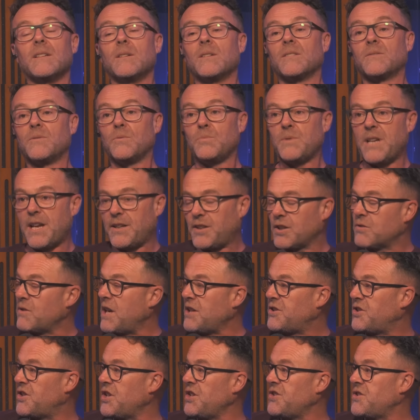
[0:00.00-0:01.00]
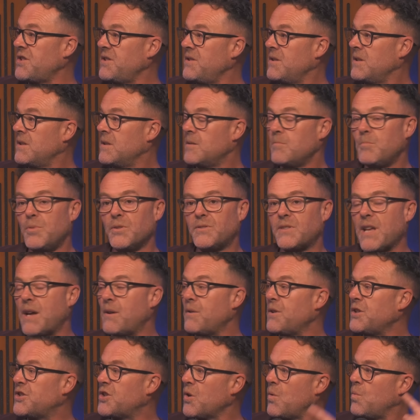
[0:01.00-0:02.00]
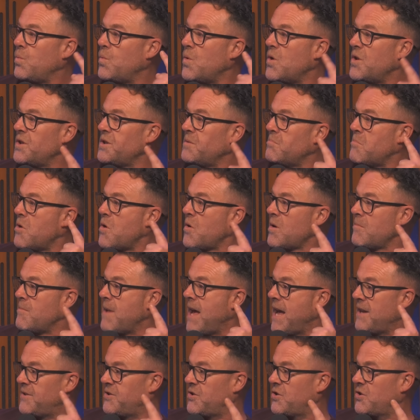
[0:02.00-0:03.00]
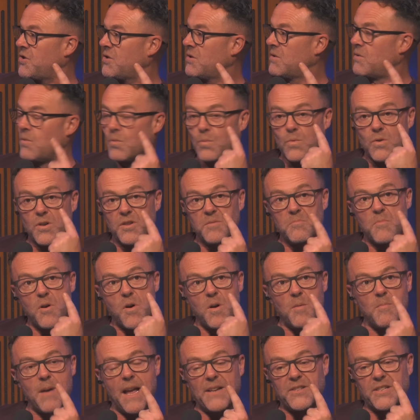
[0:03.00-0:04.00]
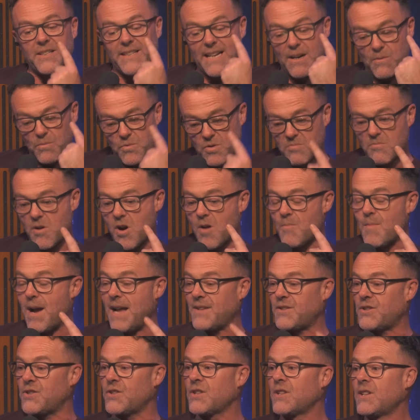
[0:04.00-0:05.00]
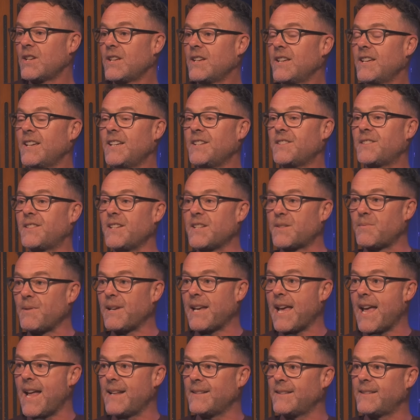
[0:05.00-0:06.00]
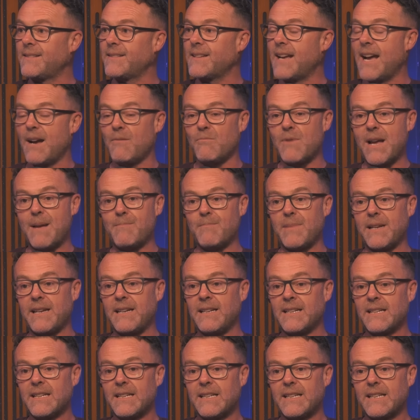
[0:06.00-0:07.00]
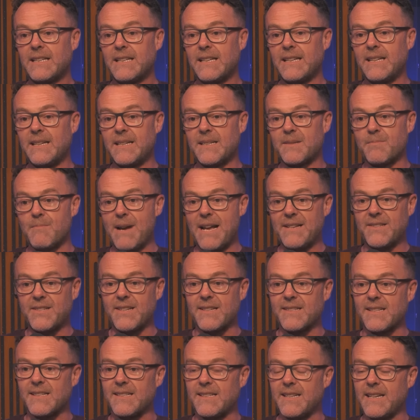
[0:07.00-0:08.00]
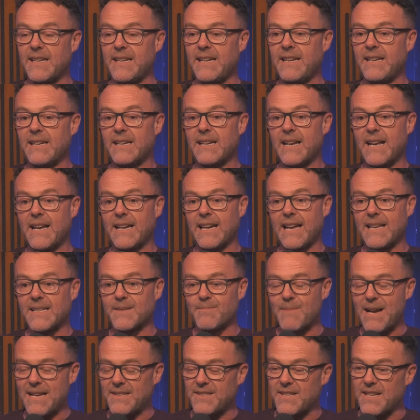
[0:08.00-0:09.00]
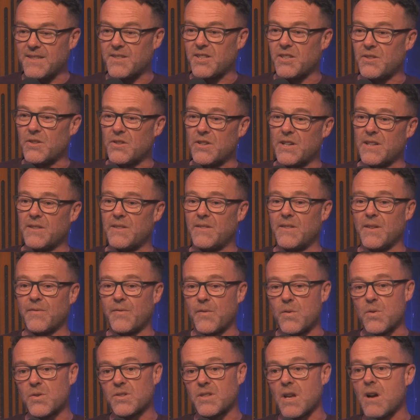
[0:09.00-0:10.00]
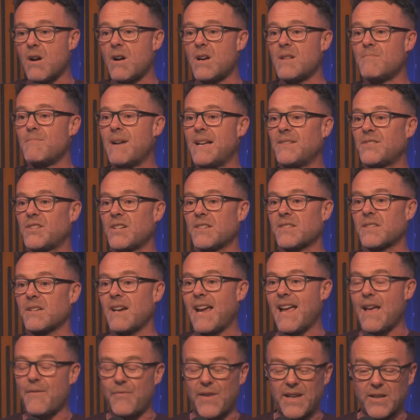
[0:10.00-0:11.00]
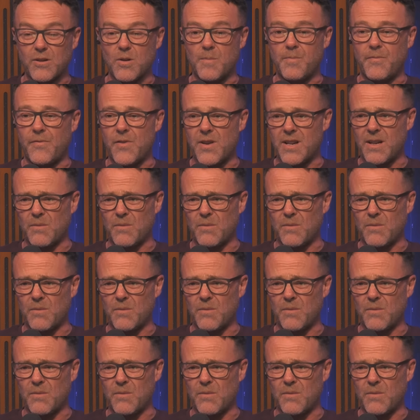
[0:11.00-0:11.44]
we had a great season, but there is one more match. One more match. And that one more match is this weekend at Wembley. It is Manchester City against Manchester United, the first all-Manchester F A Cup final,